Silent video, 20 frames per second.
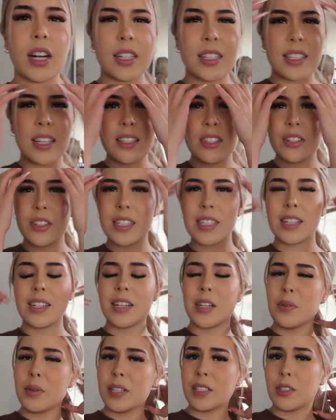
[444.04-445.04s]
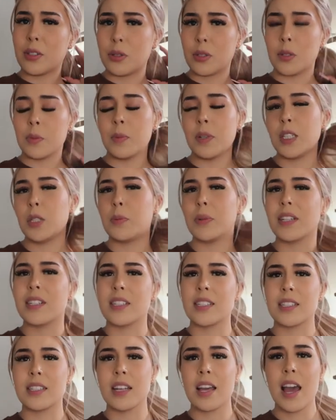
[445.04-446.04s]
accessories, I didn't want to do too much
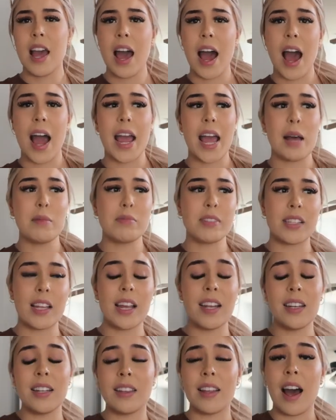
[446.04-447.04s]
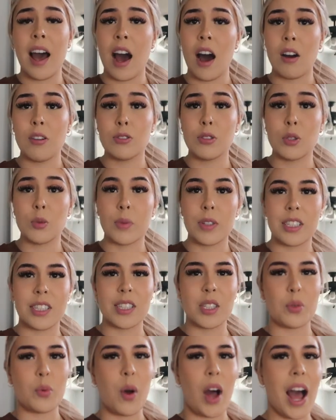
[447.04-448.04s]
because I am staying in the house, which
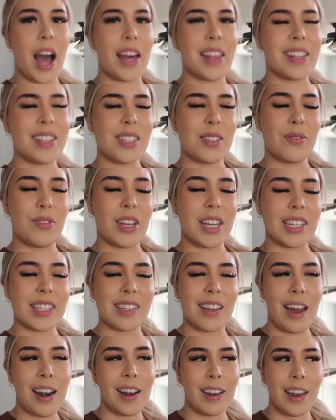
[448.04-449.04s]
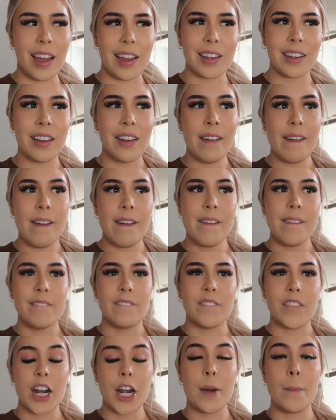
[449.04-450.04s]
is why this fit is kind of like
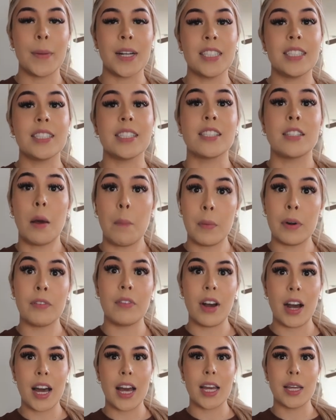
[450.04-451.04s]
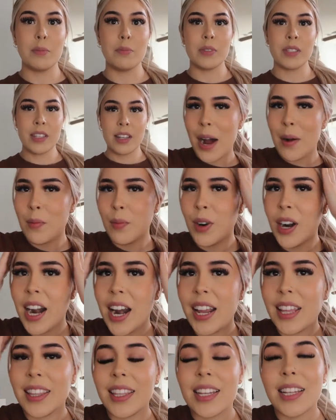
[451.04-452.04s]
very much summer vibes. I'm
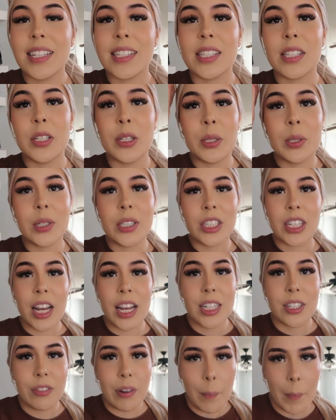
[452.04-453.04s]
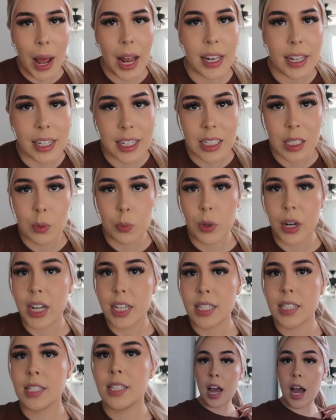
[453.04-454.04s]
wearing these nude shades from
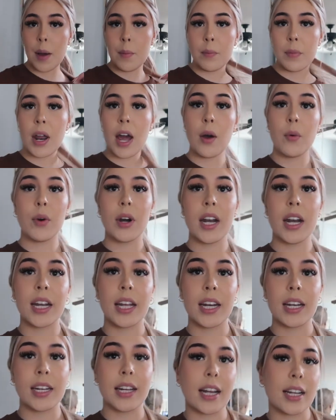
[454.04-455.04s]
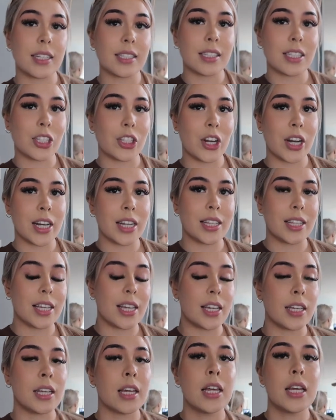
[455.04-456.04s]
AliExpress. I'm not wearing any necklaces or
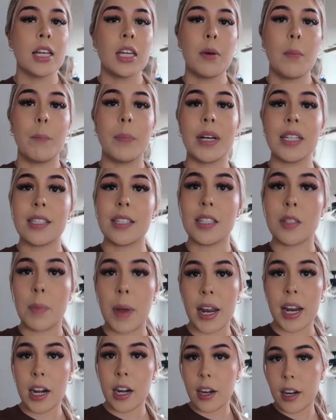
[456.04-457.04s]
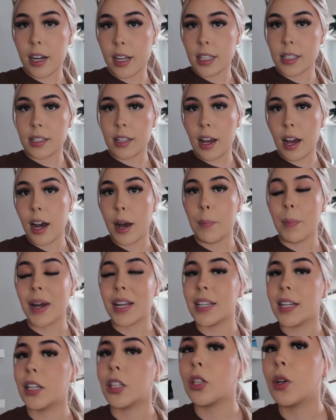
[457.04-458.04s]
anything, but since my hair is up, I
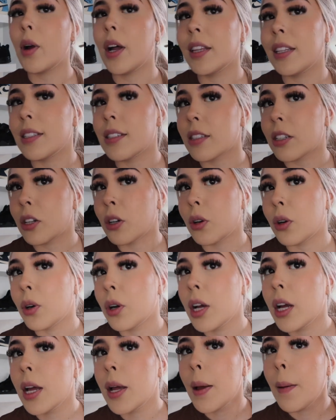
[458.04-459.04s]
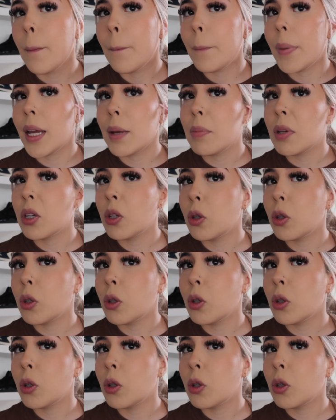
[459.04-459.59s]
did throw on these little baby